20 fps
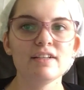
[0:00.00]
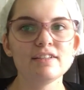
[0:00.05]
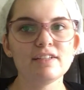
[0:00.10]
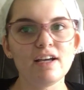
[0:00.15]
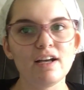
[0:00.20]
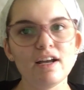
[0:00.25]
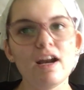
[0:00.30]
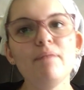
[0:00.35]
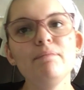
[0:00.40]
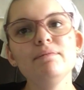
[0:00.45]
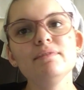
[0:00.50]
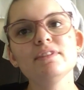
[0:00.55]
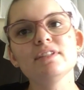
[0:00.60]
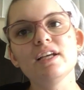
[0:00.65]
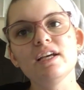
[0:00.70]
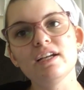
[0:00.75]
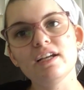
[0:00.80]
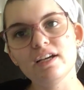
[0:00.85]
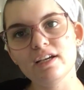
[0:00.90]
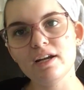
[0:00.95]
Da-dum,
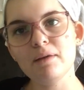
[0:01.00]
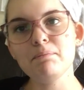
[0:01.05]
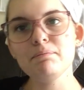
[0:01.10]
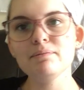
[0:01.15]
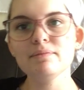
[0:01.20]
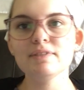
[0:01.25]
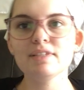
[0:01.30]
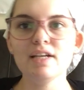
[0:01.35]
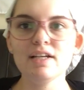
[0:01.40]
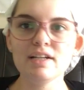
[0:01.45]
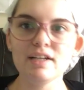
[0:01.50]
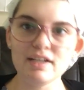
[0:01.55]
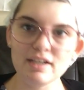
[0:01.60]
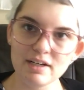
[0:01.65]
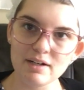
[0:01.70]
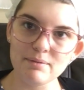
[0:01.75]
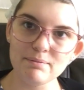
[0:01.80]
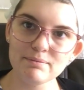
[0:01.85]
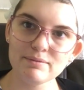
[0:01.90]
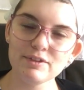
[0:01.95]
da-da-dum,
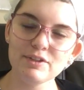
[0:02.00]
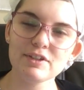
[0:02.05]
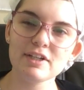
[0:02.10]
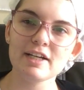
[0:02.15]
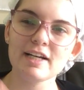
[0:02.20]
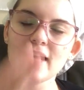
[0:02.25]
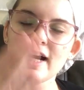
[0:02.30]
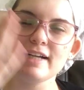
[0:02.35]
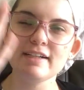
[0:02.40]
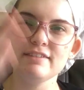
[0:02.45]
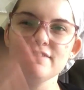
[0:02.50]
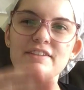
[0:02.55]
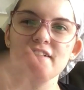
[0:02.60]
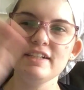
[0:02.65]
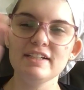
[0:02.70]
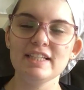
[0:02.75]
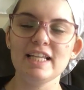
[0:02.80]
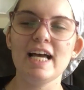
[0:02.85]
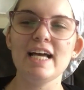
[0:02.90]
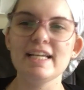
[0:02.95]
da-da-dum. You can kind of
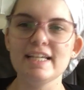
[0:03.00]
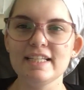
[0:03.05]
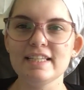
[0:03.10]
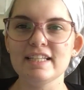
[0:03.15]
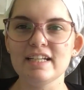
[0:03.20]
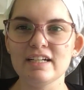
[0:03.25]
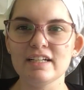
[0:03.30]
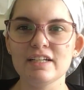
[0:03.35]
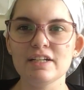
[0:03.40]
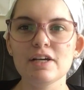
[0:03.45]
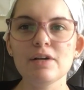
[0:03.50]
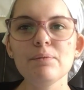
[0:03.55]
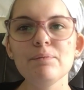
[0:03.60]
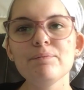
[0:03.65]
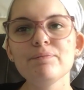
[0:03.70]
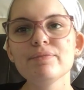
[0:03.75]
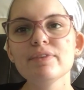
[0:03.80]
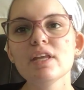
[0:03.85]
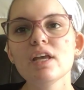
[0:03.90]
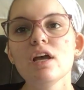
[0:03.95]
hear that in there, you know?
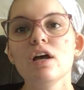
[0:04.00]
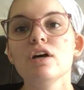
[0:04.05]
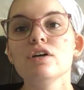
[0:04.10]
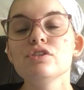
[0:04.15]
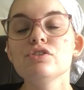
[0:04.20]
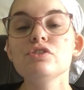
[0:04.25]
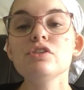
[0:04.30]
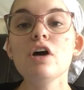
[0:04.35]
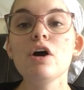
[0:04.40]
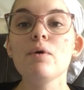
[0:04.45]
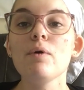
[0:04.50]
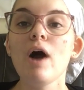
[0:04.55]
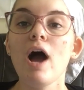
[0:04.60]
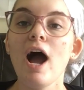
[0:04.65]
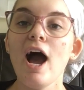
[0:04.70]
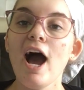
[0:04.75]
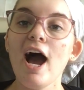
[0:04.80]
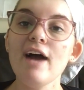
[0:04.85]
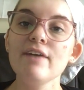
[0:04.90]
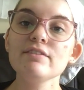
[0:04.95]
So
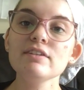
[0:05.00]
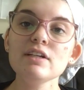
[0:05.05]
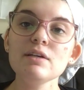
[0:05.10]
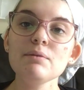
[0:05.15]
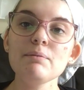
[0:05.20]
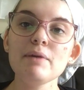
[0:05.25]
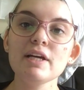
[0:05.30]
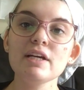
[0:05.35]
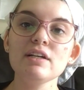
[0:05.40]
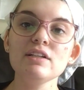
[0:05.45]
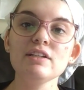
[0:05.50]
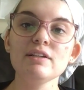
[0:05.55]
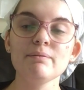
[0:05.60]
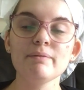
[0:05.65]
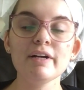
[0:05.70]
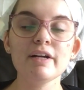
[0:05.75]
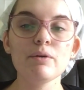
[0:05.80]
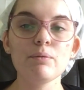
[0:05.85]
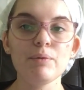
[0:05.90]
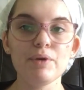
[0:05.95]
I'm going to make a
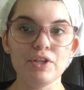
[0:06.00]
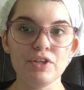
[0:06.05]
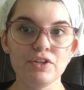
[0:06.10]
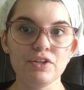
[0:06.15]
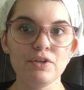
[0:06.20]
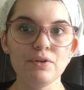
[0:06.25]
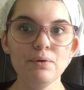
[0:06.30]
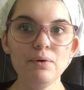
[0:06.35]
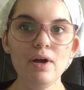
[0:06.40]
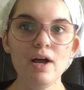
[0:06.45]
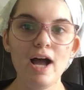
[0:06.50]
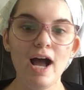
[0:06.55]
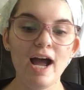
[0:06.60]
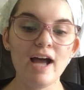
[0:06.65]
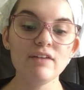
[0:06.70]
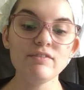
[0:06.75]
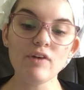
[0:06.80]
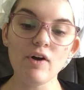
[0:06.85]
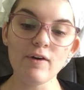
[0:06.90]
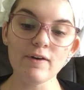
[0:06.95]
limerick with you.
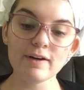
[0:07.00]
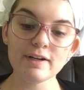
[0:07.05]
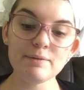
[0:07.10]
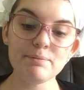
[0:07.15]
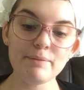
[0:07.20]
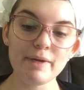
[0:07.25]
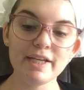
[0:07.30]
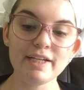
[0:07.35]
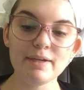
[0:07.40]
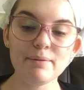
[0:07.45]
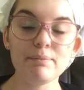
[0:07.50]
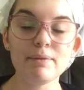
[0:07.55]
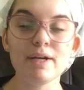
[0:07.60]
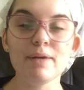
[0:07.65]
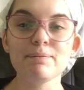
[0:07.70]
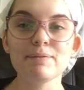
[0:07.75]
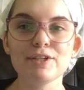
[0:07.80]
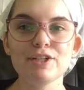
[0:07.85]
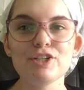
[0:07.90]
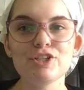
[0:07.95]
I've already made it, but
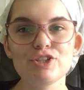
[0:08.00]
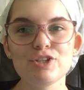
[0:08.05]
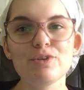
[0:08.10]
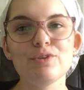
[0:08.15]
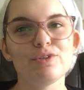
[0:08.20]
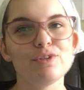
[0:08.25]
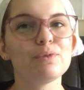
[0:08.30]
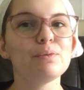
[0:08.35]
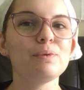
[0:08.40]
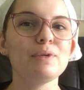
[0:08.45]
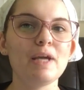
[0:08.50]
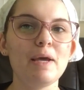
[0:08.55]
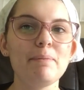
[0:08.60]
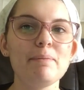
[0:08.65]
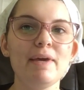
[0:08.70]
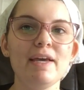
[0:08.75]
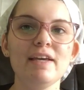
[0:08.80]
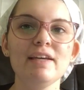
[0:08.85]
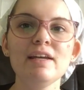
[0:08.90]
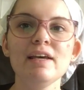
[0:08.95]
I'm going to show you the one I
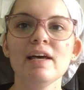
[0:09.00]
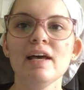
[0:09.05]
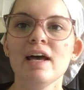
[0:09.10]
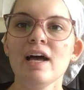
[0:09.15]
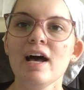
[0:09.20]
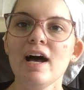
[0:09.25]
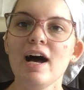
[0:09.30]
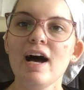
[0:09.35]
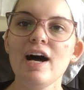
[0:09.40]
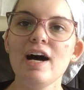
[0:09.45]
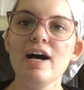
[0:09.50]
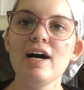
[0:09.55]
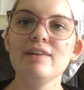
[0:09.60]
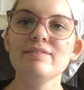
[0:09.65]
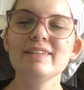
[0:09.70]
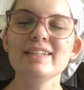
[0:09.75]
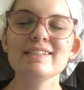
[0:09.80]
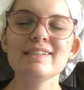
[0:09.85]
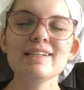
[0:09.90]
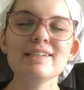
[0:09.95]
made.
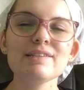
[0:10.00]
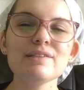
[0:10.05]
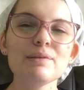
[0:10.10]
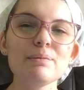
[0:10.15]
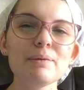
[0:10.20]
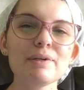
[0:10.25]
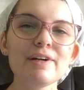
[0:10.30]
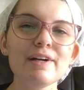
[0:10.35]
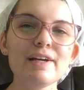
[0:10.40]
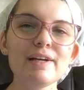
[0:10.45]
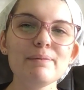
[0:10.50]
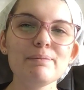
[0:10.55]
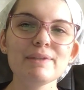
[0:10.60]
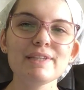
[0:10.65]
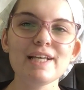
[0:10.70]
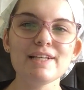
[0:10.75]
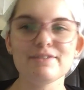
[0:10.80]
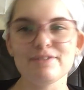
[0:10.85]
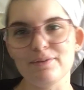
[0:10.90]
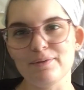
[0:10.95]
It's not super great, but
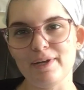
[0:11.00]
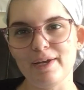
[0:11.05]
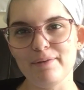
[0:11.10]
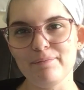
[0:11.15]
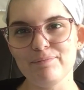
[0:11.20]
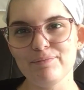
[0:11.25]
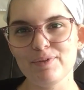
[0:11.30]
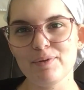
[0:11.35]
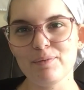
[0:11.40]
that's okay.